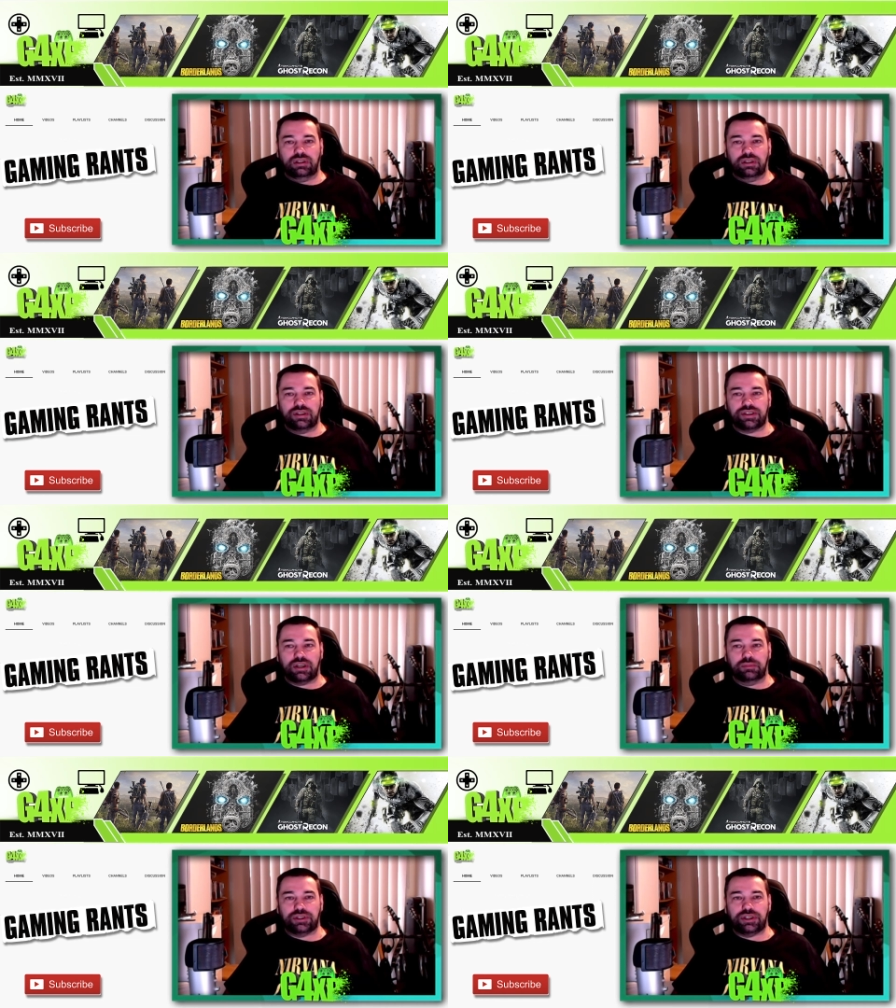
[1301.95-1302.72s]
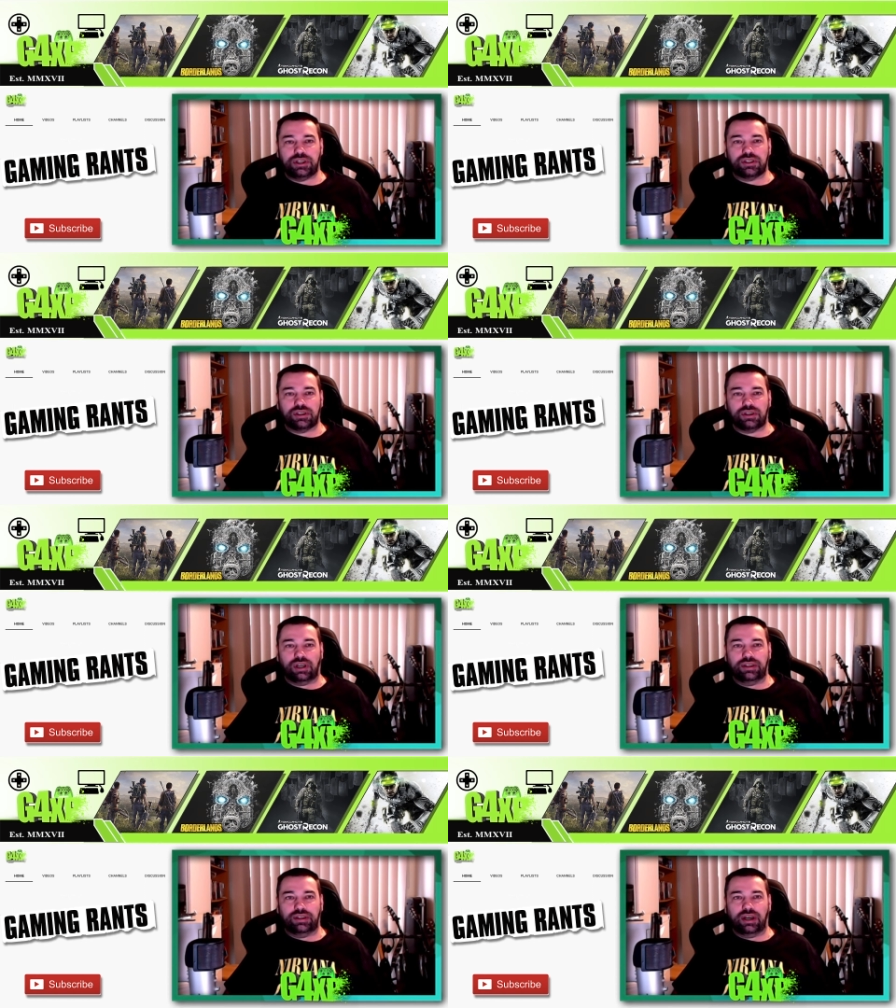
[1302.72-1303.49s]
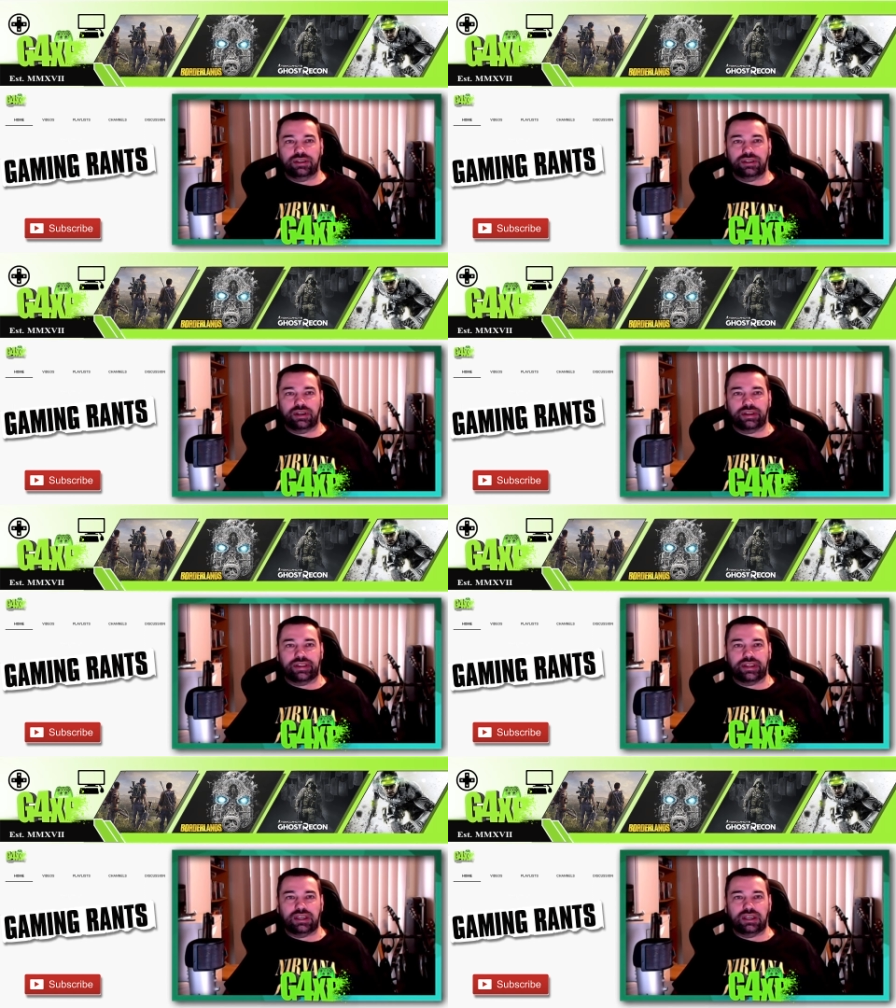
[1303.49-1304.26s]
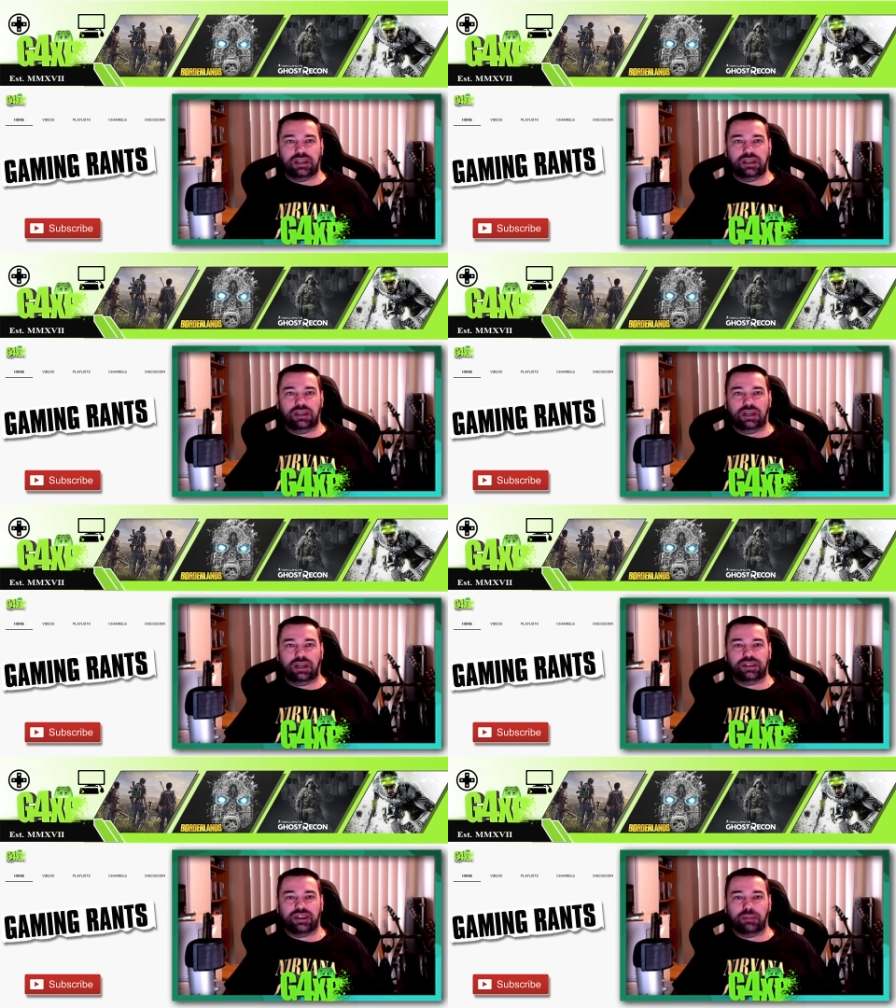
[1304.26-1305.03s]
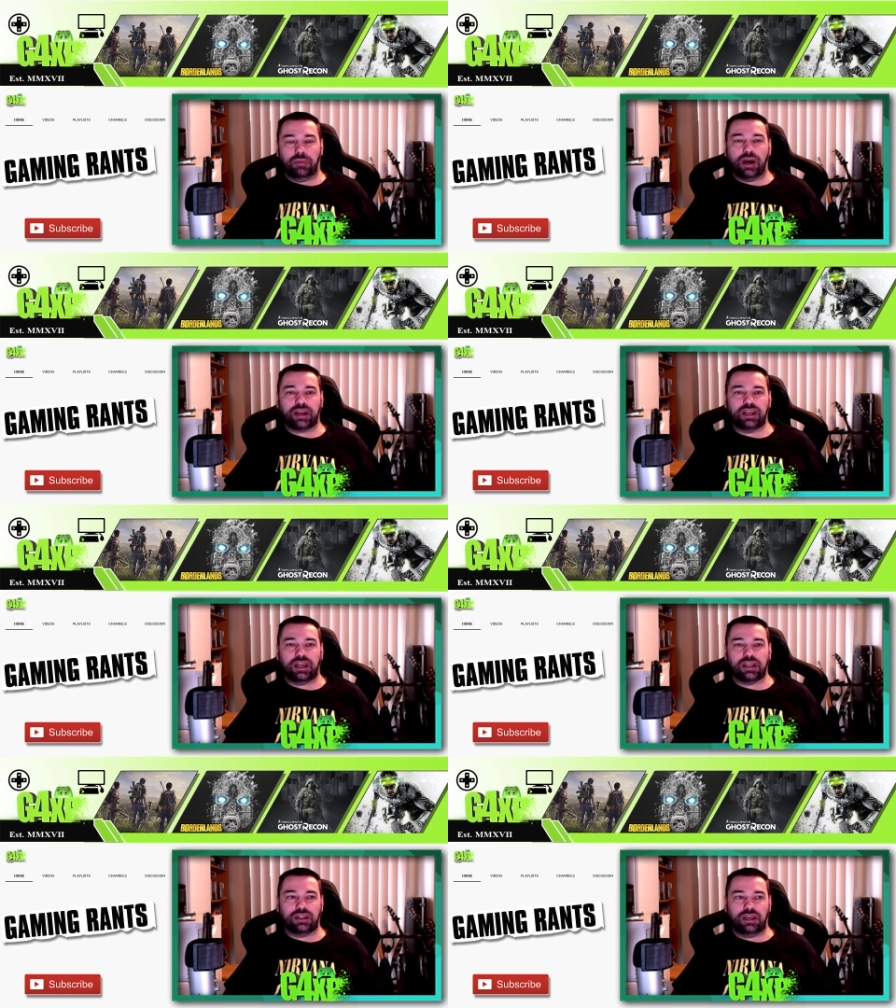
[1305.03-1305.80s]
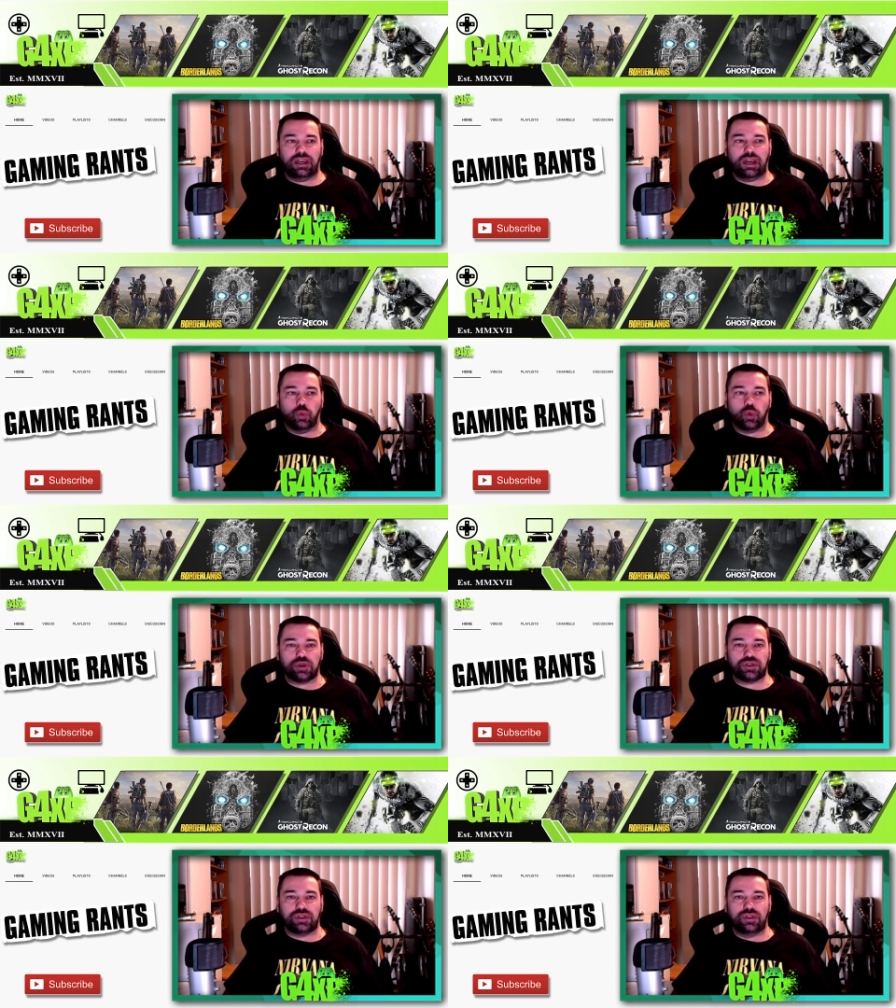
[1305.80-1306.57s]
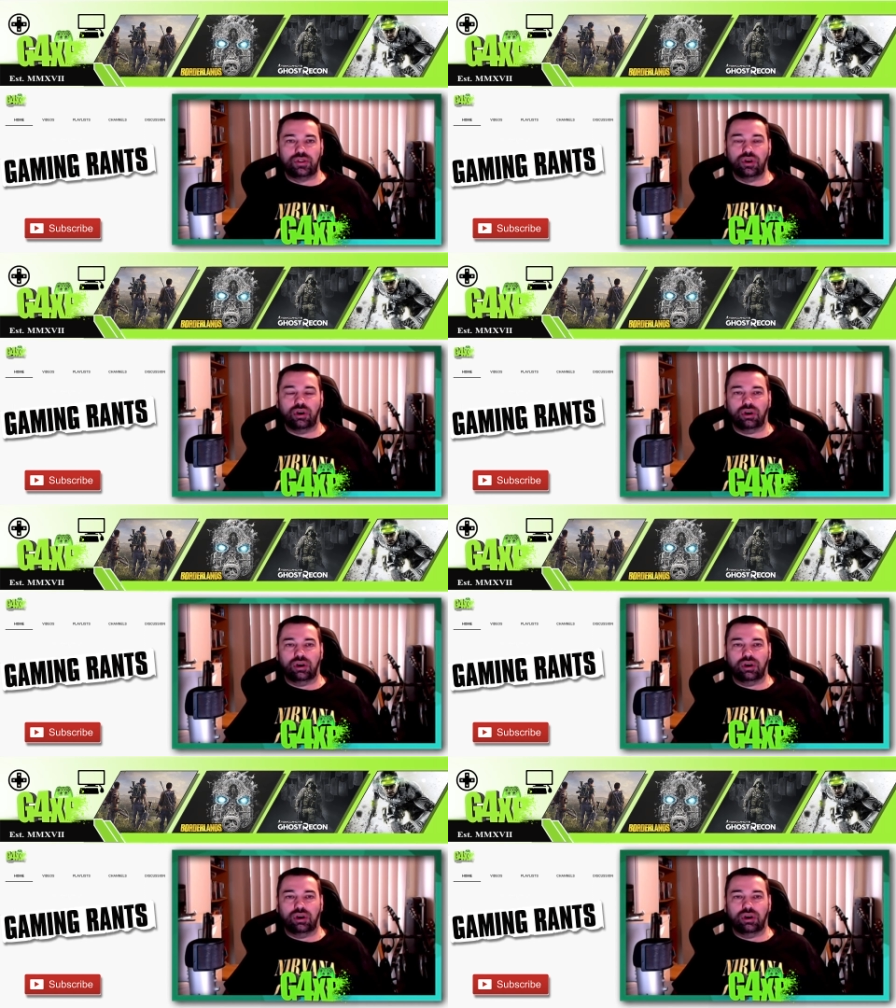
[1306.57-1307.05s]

some cheats on under the uh, under the marketing that it was not